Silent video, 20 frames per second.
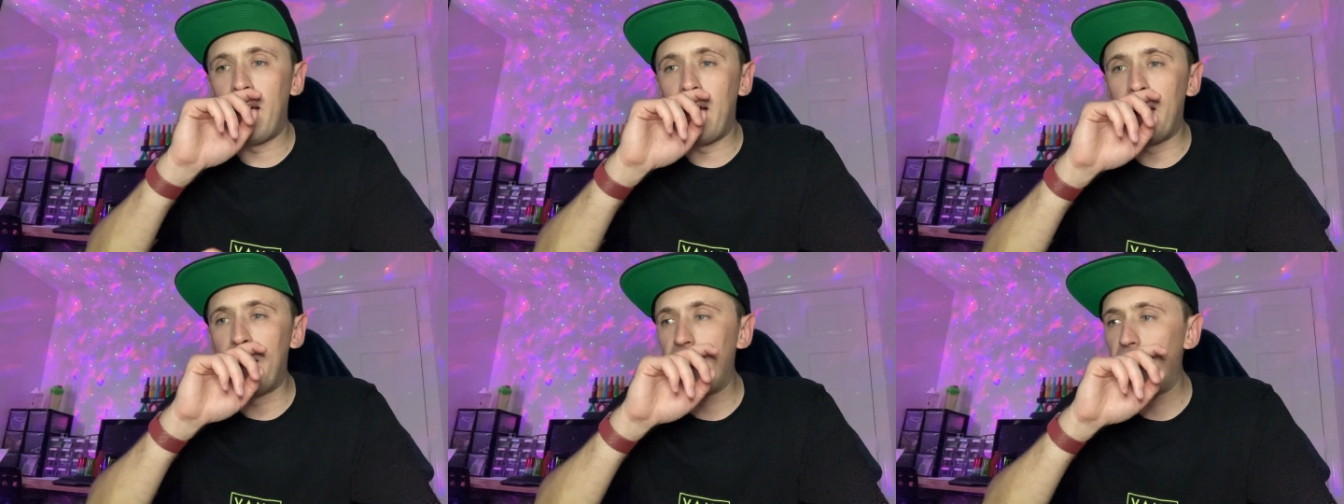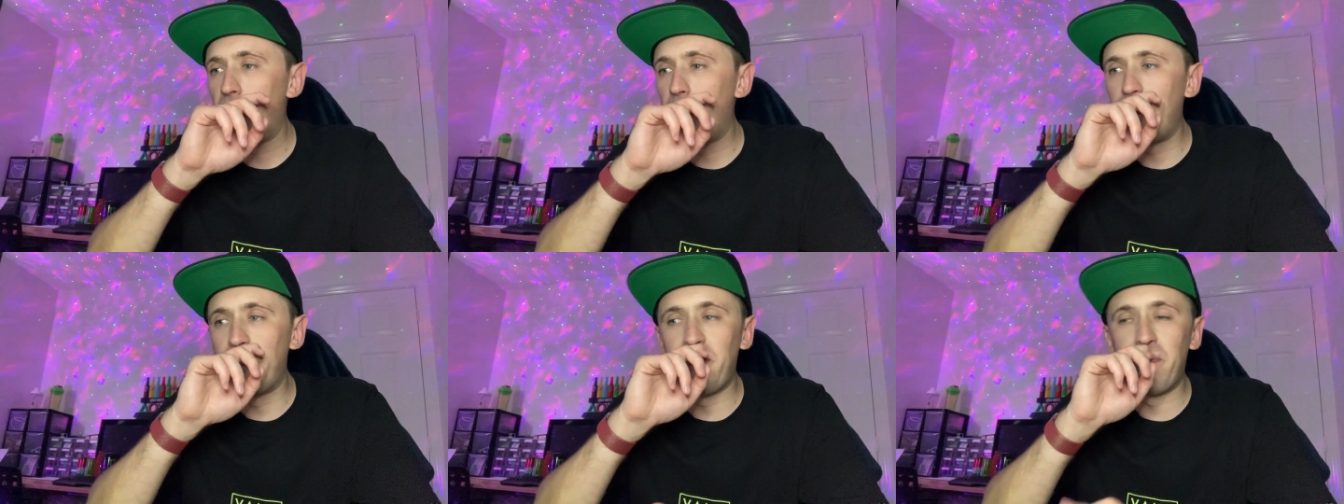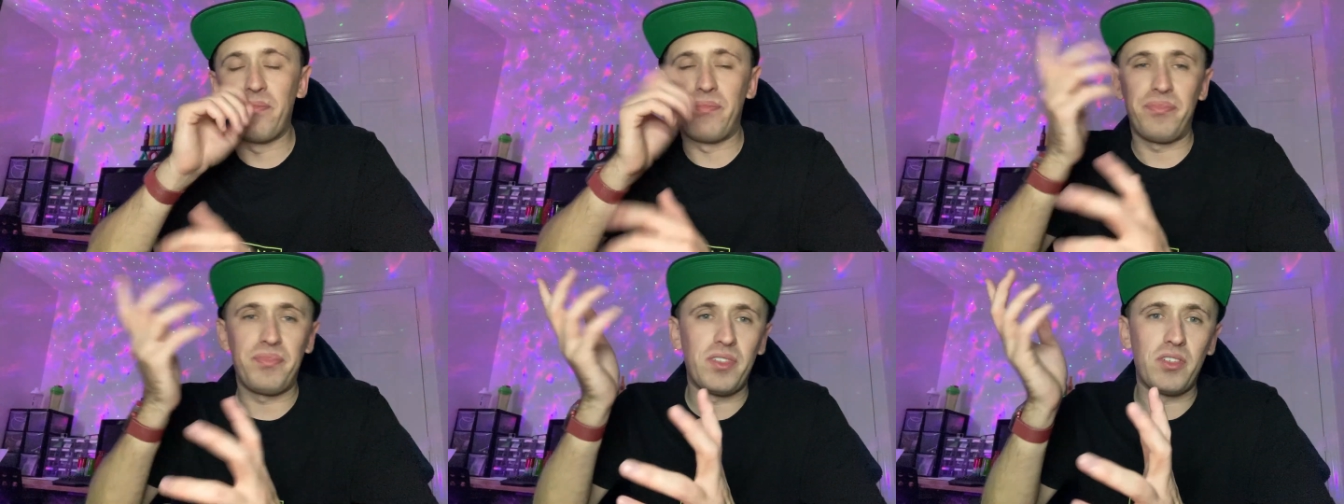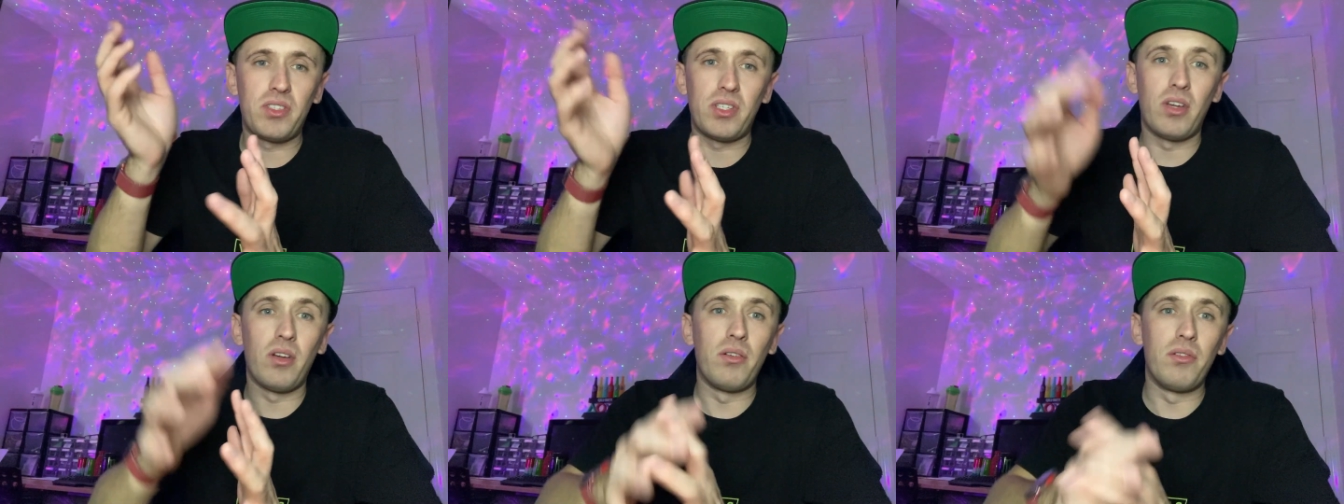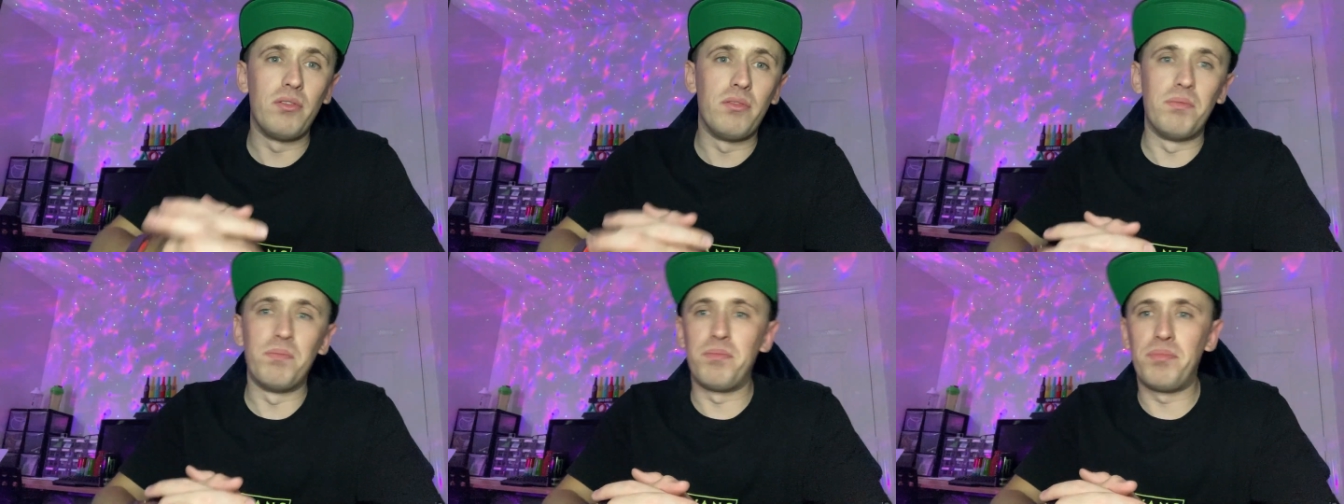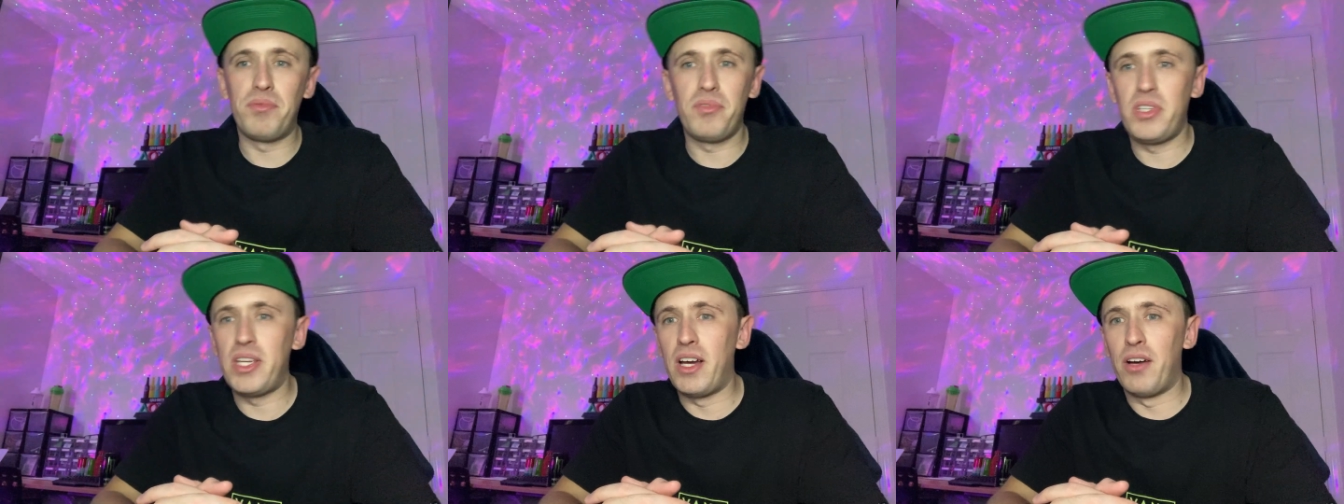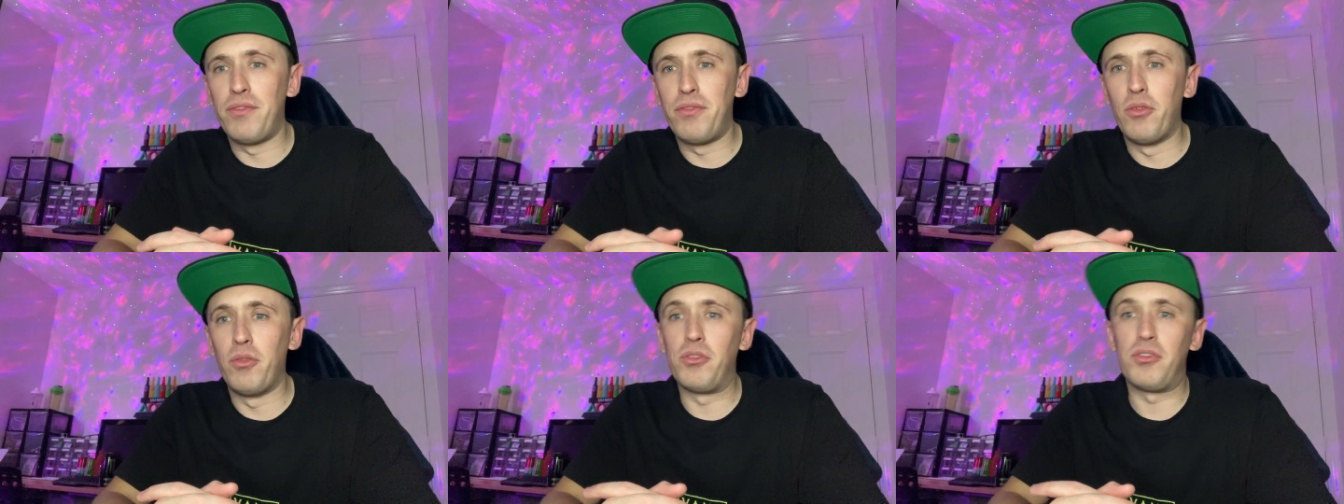Um, so yeah,
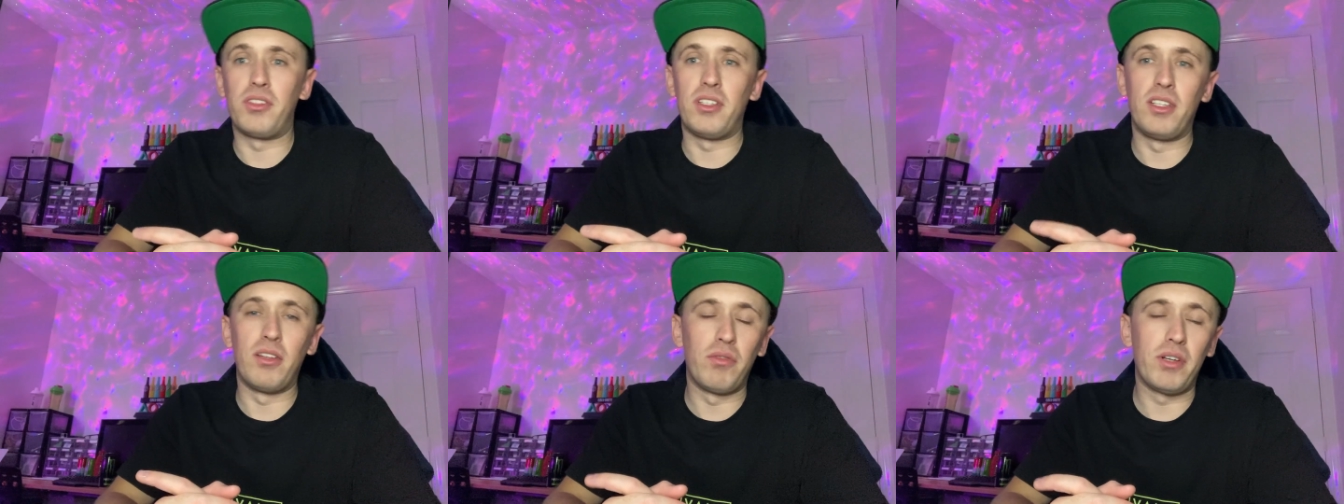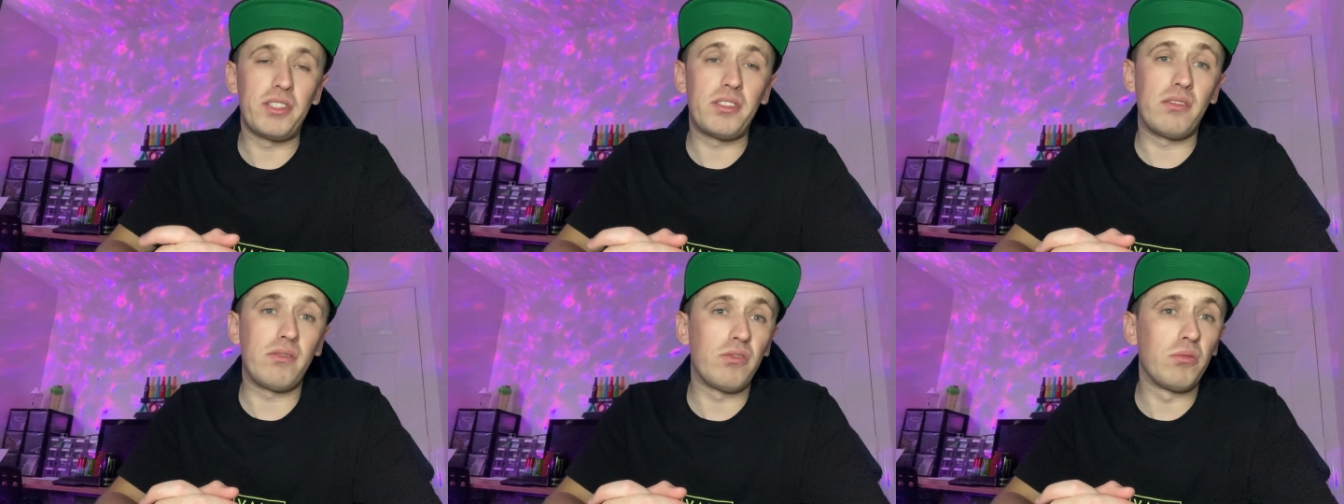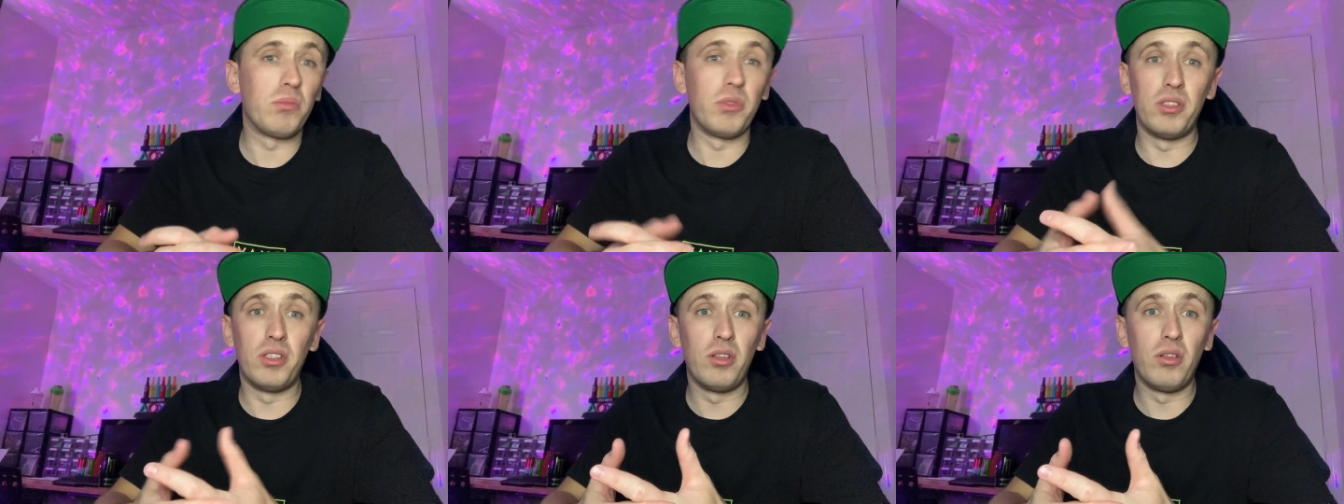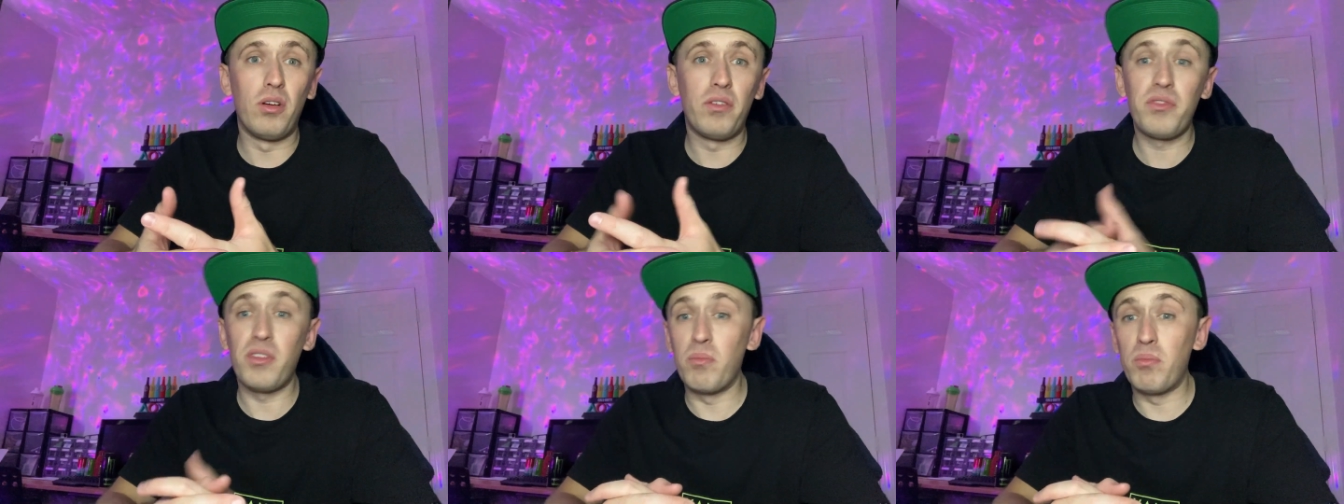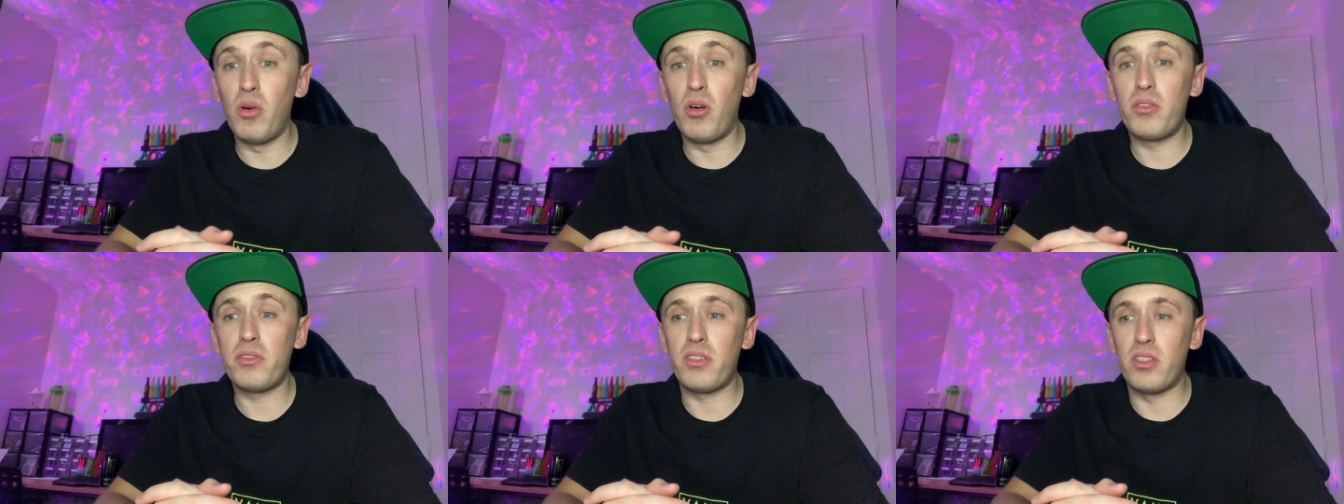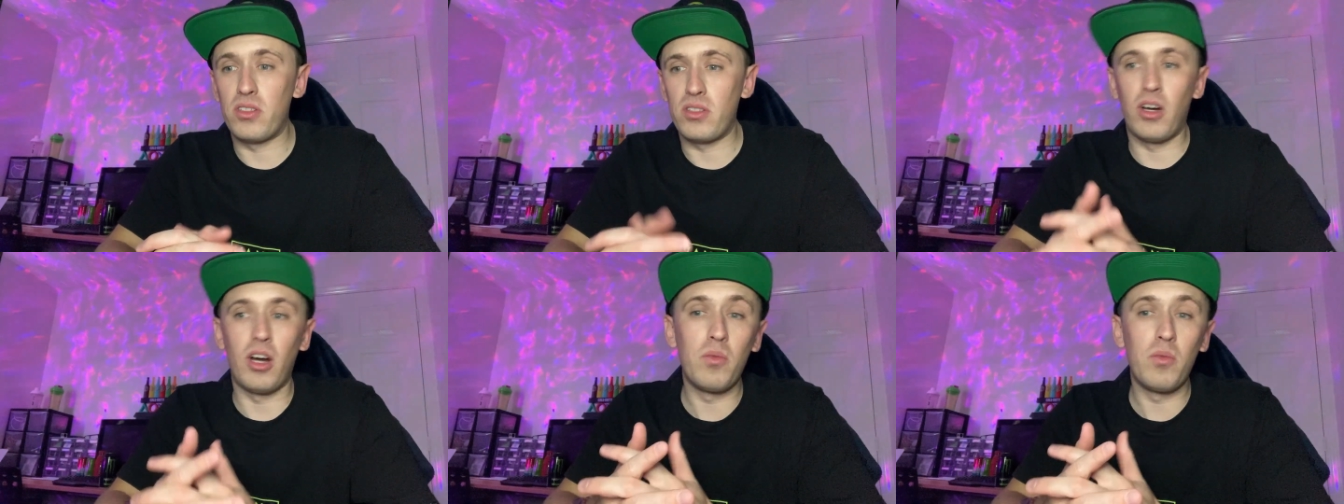unfortunately, the rest of them in the loft and boxes.